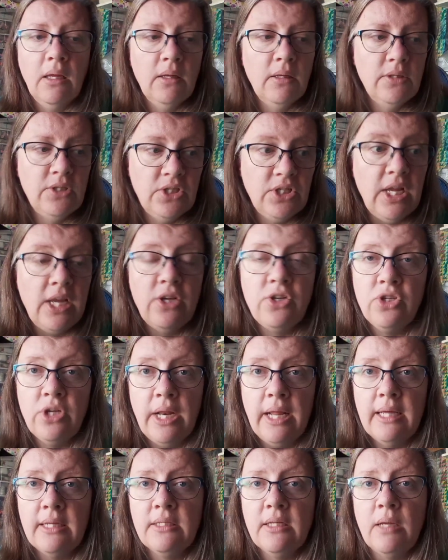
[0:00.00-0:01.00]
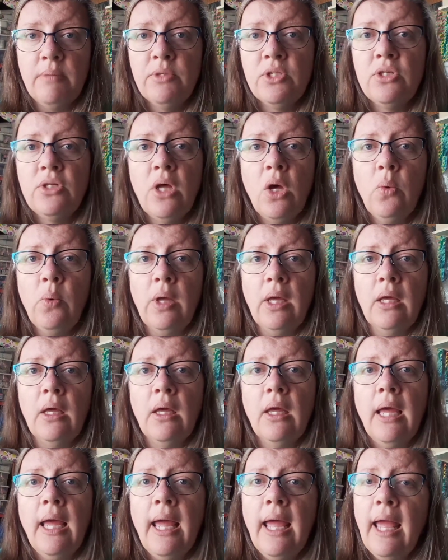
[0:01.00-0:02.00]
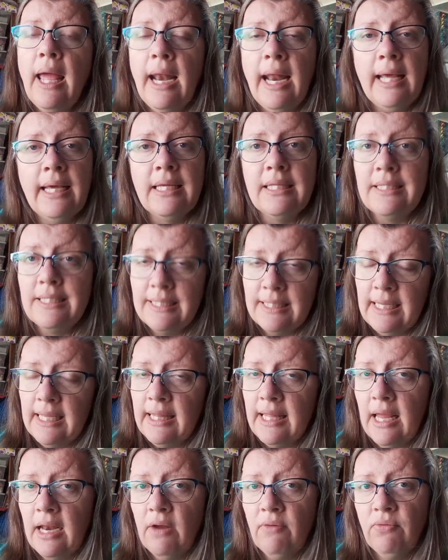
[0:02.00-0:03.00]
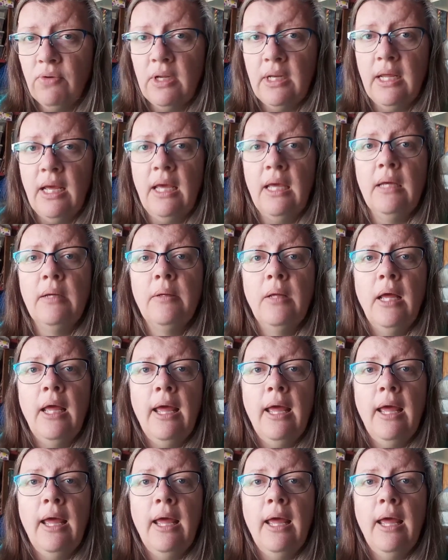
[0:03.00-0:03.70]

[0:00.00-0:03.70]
station as I'm sewing, and I can see that every day.